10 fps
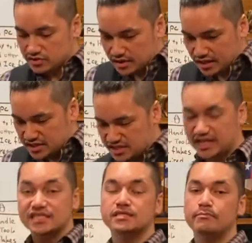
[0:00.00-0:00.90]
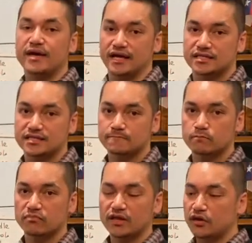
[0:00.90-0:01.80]
like just mix.
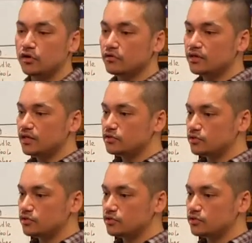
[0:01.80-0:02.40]
And you don't need